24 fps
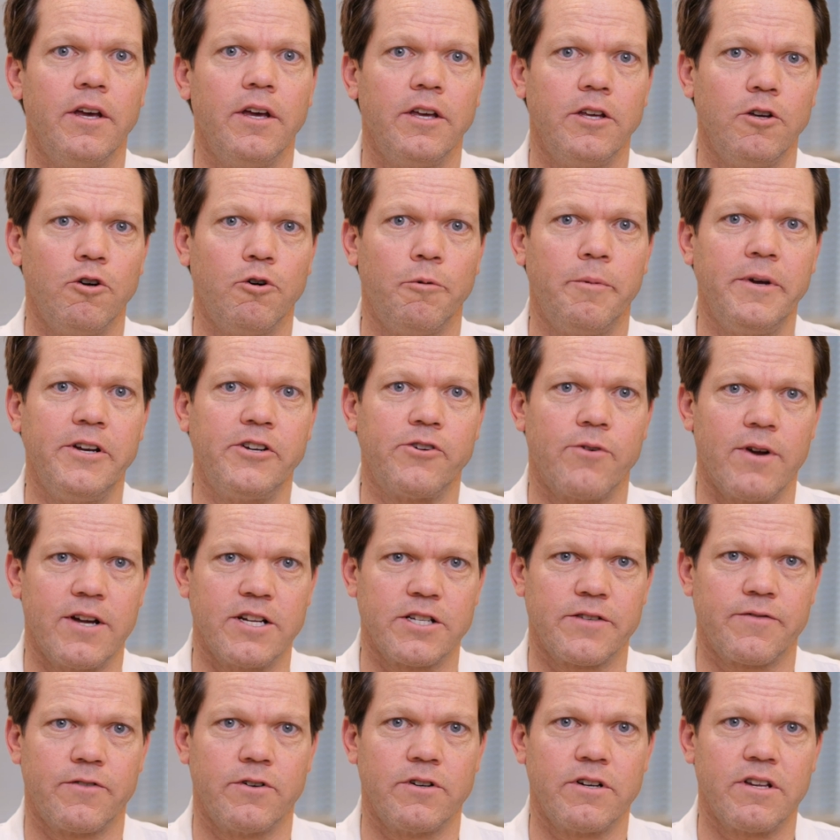you will be
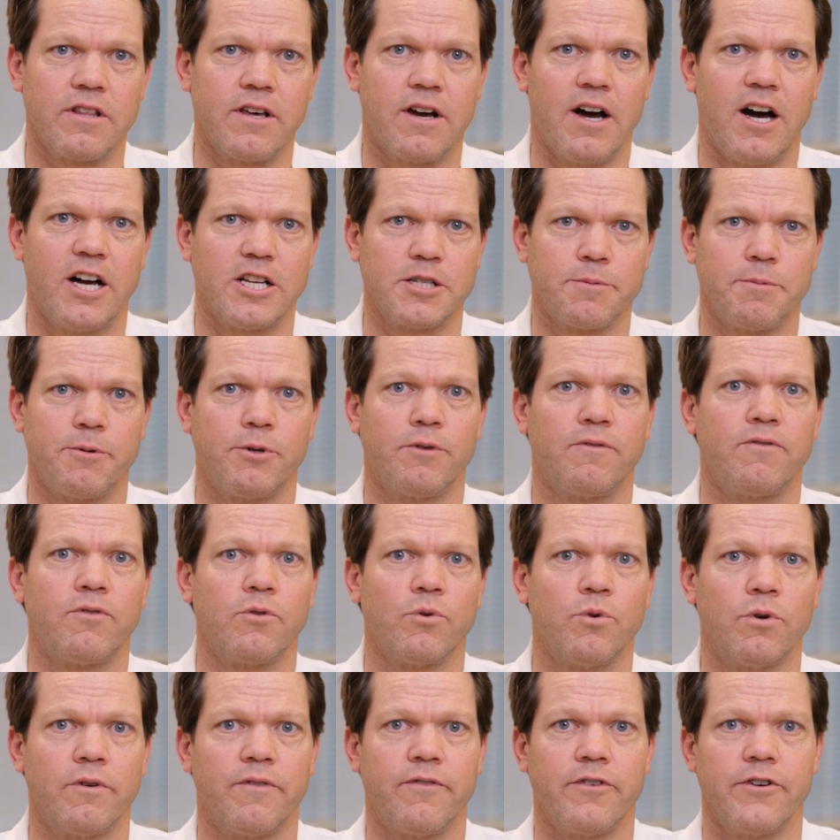transferred to the hospital
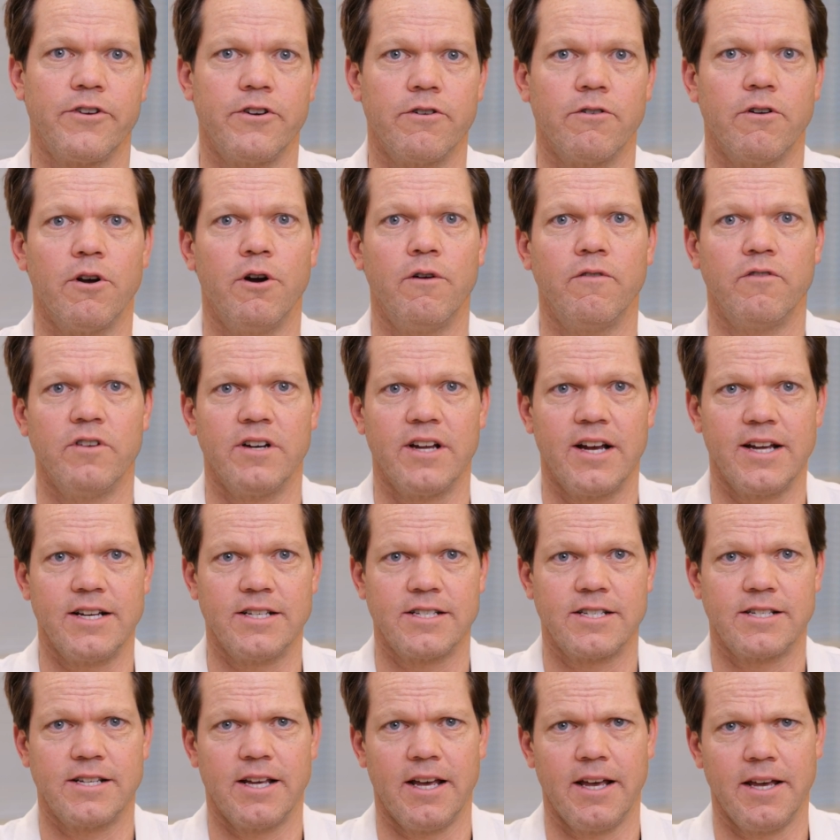floor for your overnight
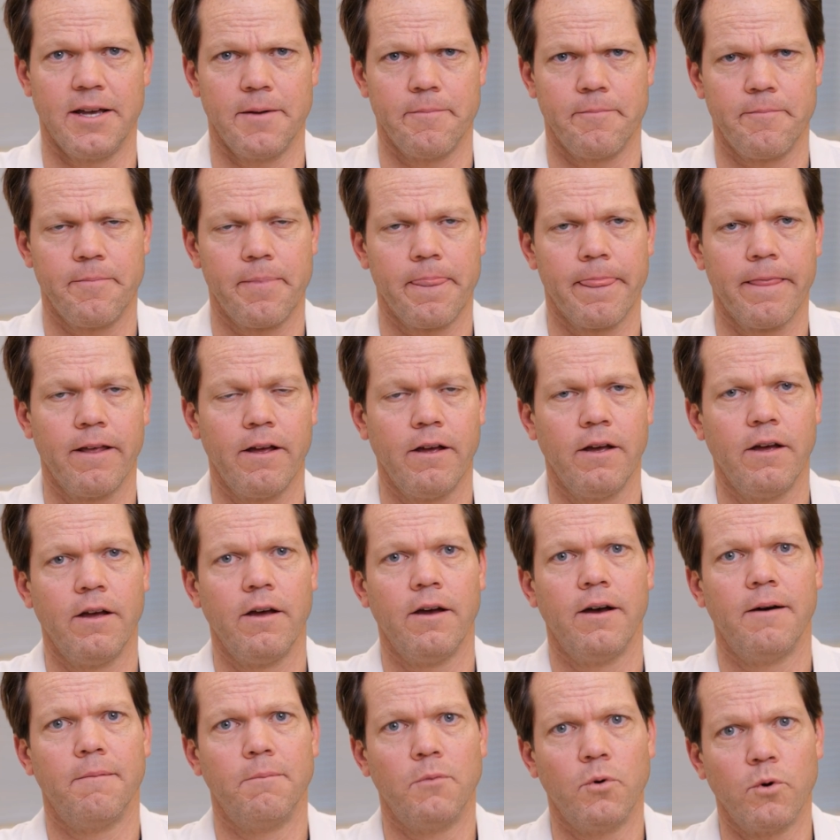stay.
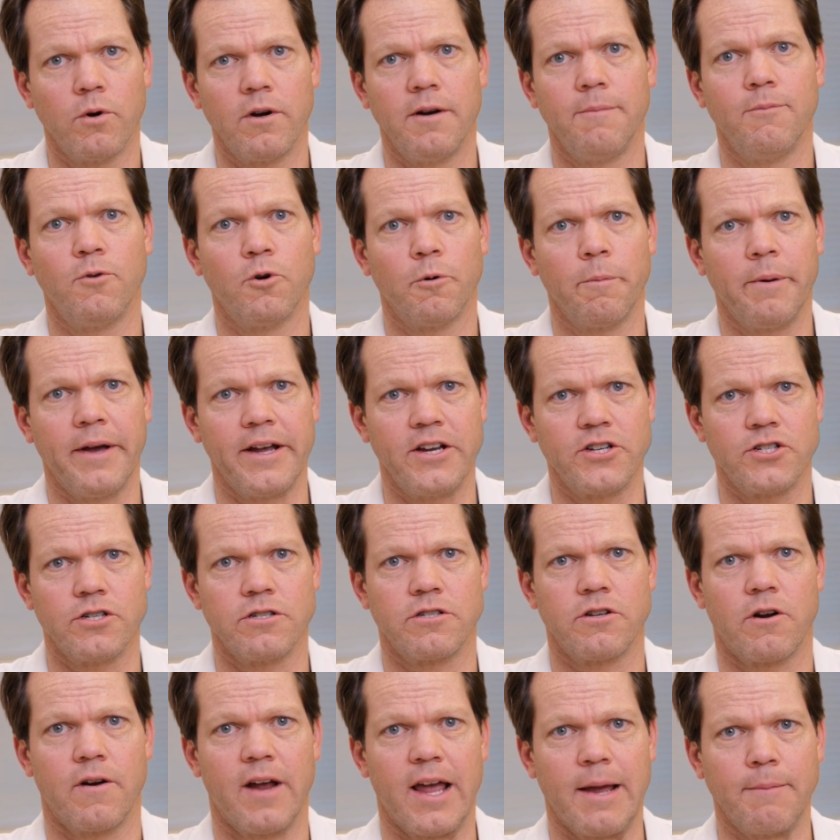More and more patients
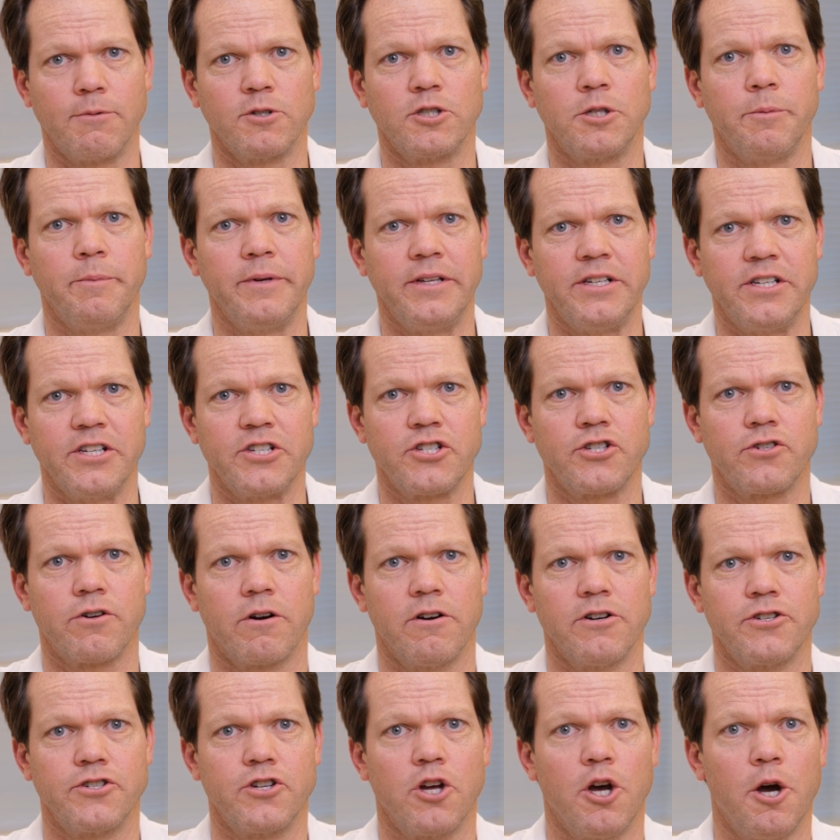are able to be
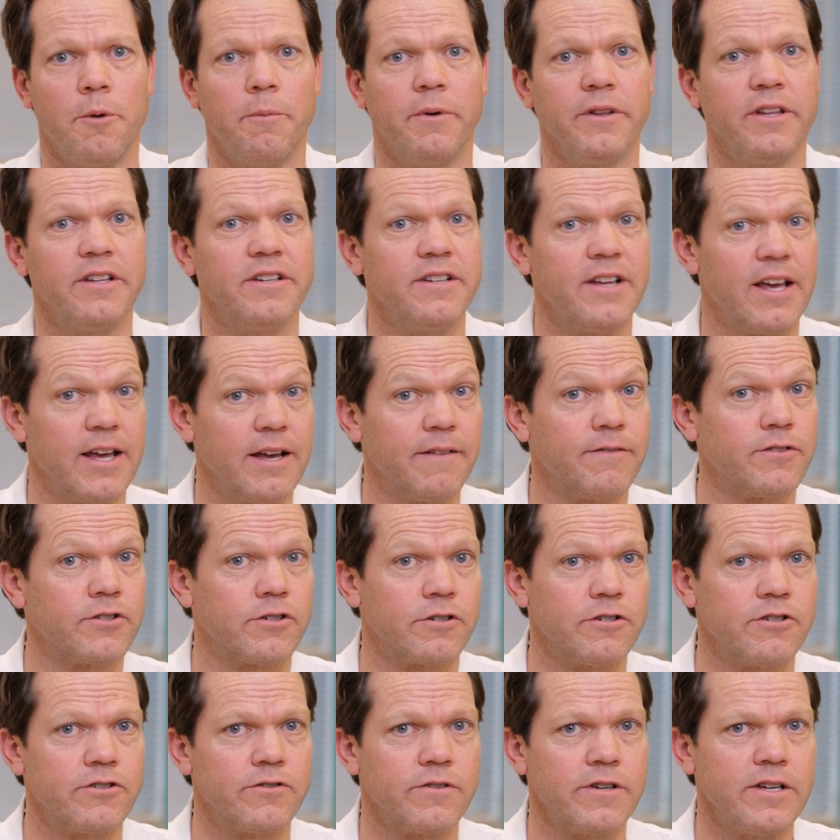discharged home on the day of
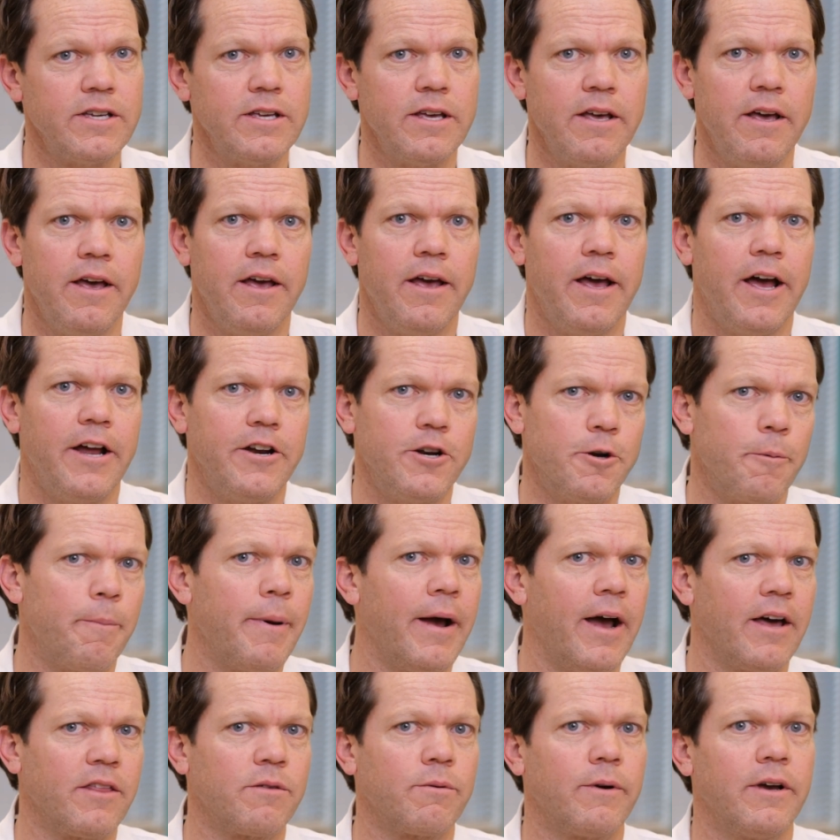surgery, and your
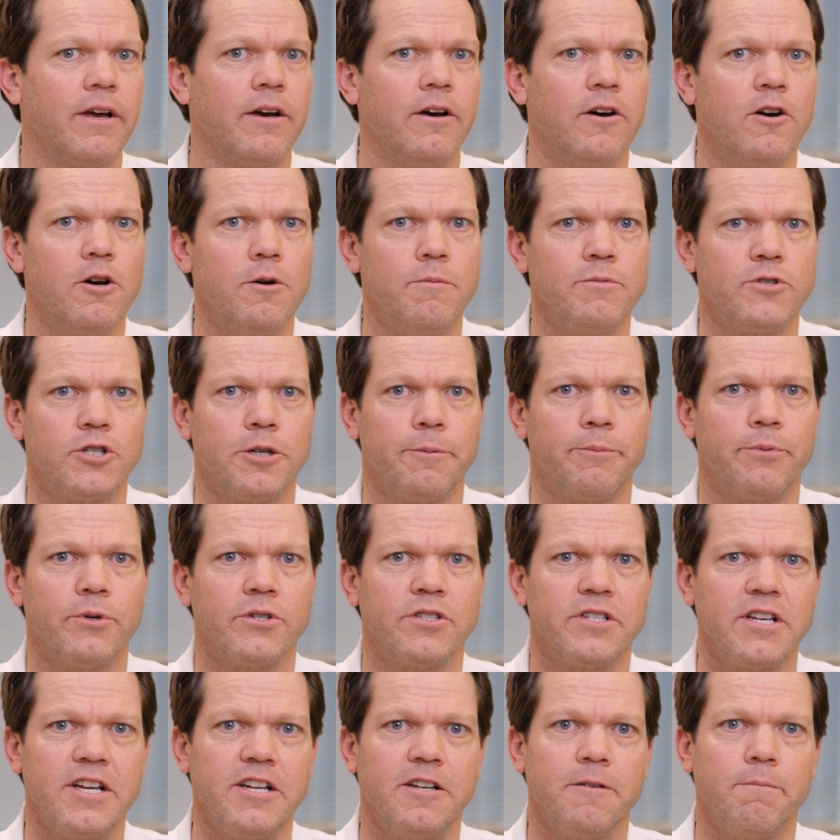pathway at home should
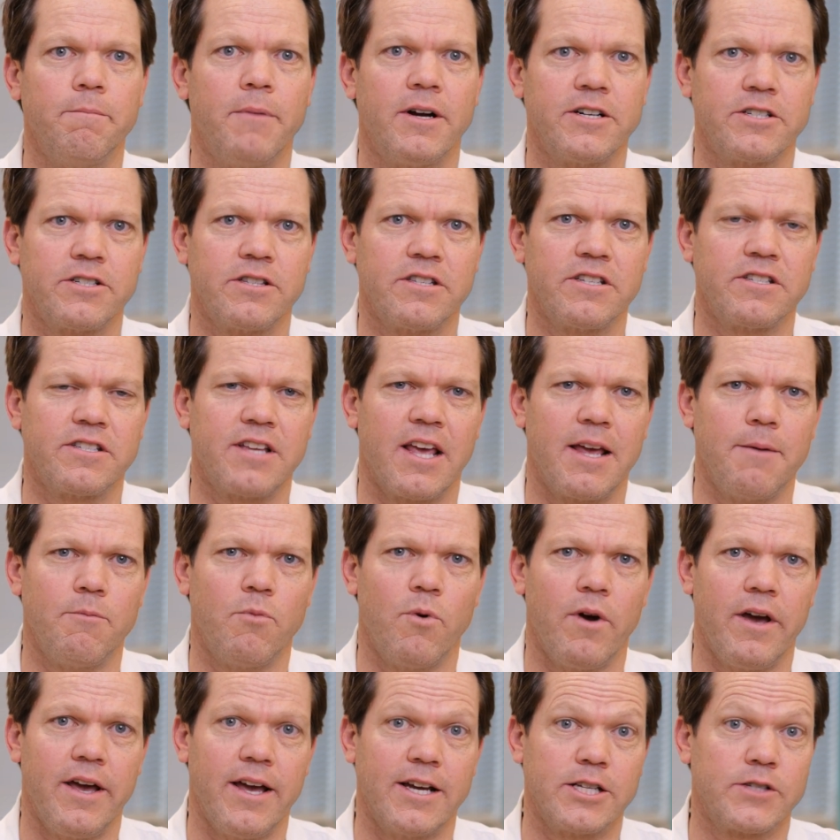proceed in much the same
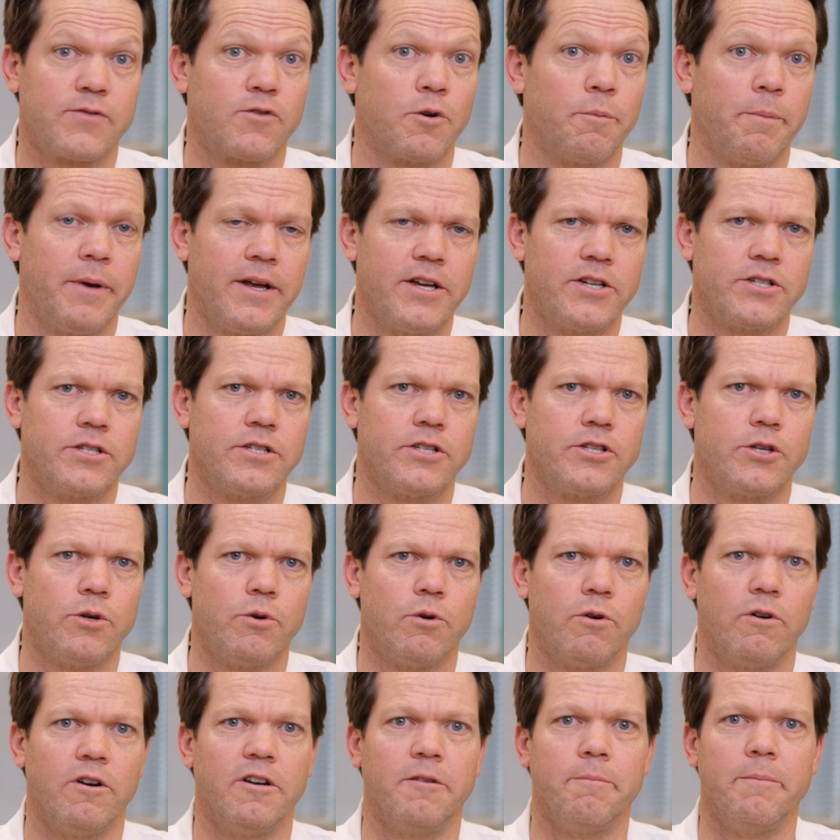way as for patients who
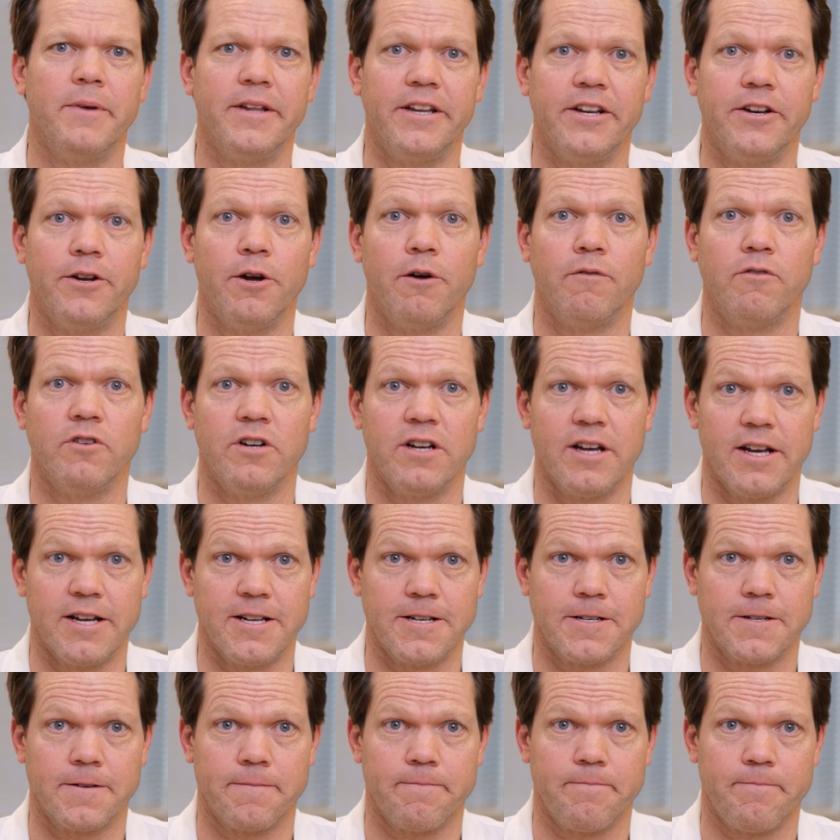are admitted
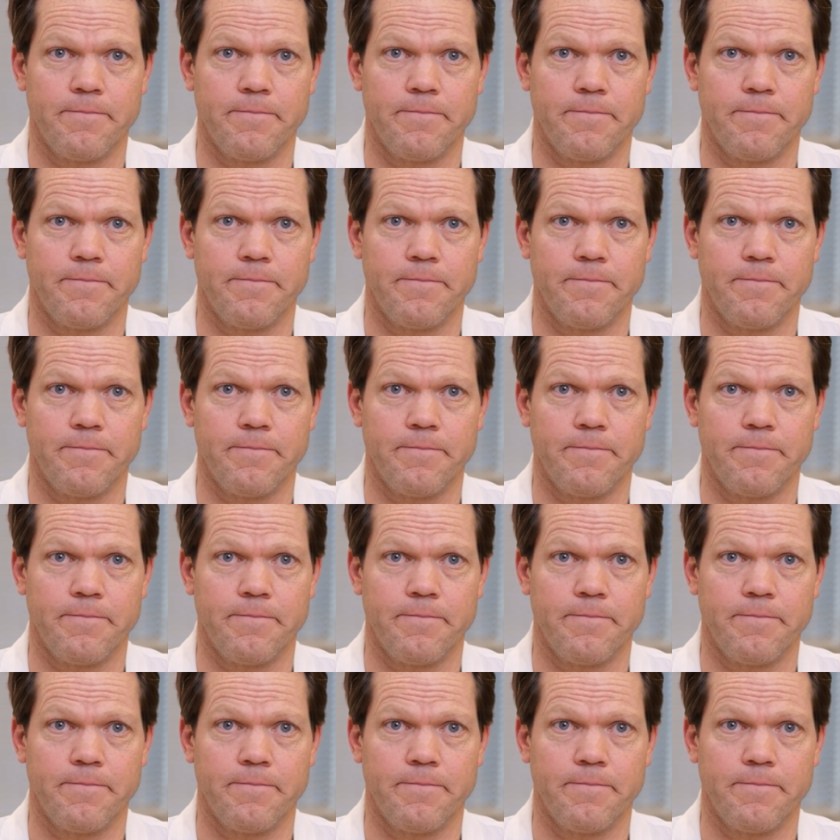overnight.